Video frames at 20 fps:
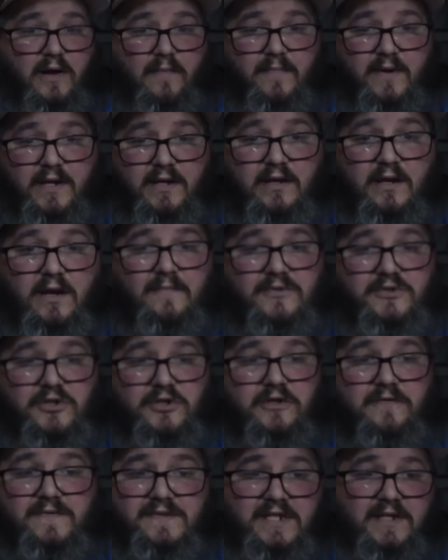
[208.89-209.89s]
I mean, I'm sure
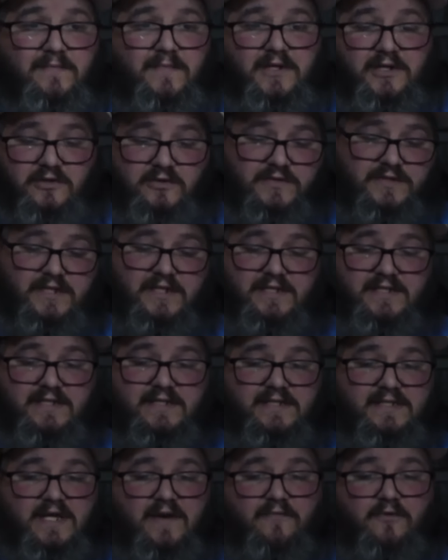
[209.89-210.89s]
you've seen me use this in
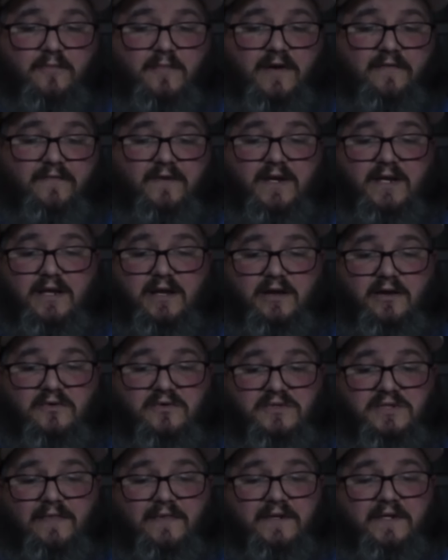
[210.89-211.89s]
several of my videos,
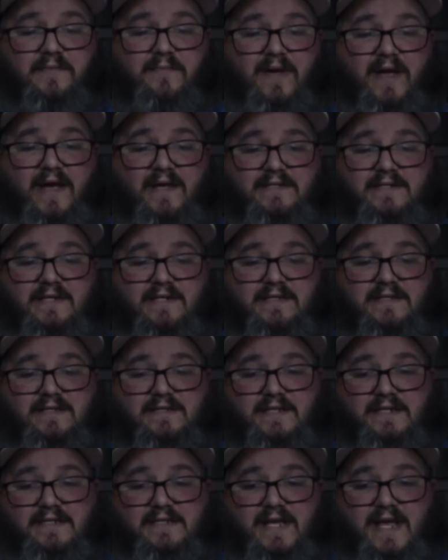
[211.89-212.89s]
and the Damascus
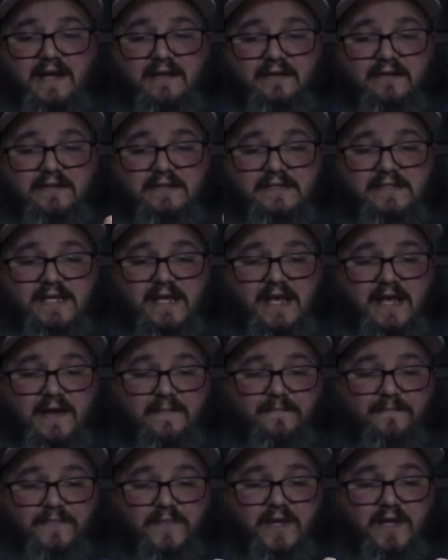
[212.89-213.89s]
is exactly the
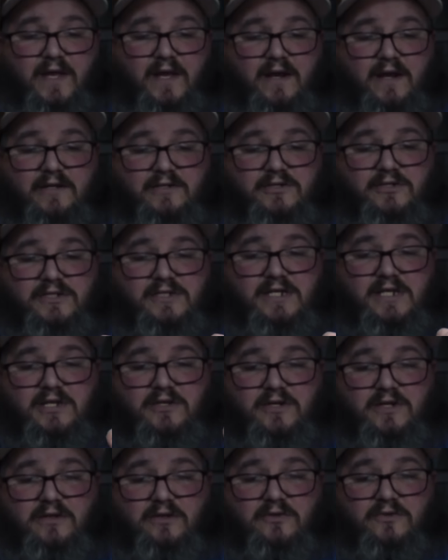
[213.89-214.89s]
same. And as you see,
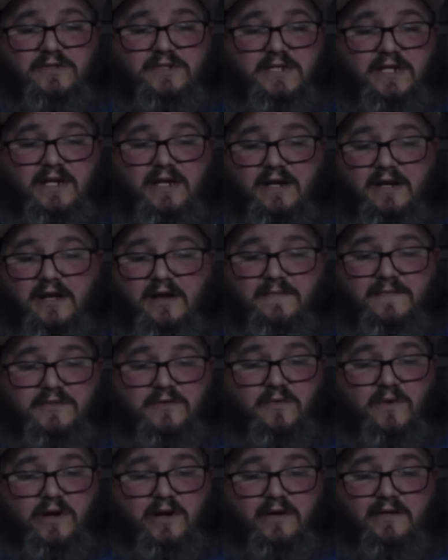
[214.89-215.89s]
you can loosen it up to
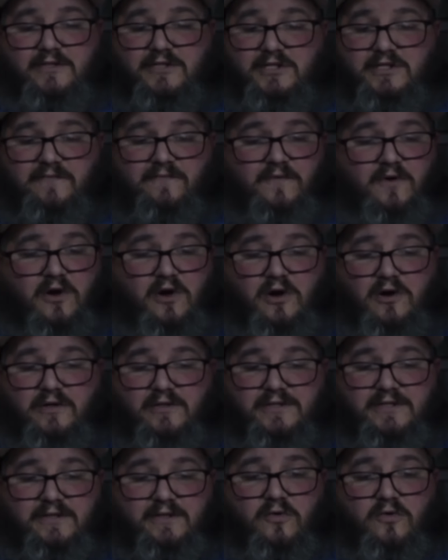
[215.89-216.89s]
where it just
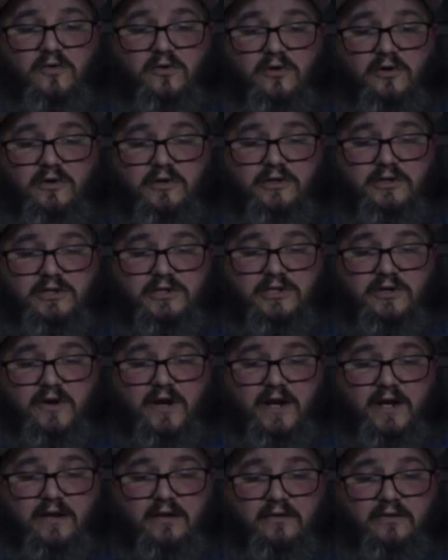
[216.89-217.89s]
falls, or you just
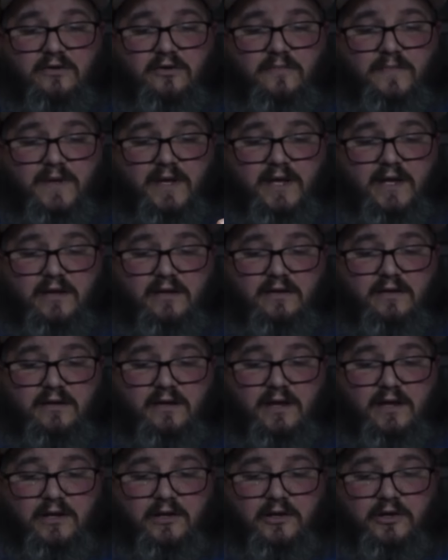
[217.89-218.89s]
crank it a little bit
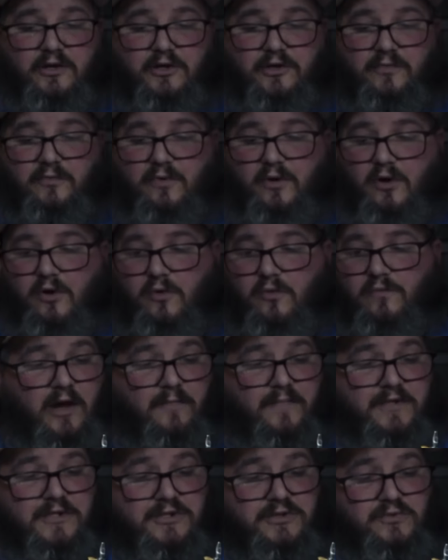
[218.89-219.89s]
and you're good to roll.
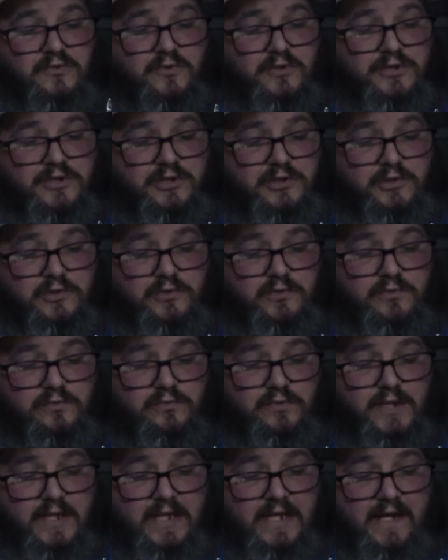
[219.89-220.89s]
I'll be sure to
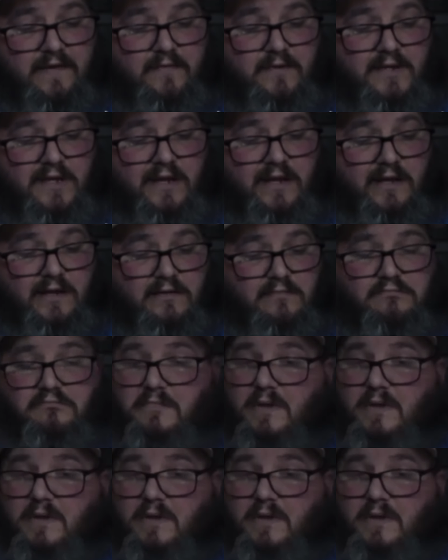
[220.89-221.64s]
link everything.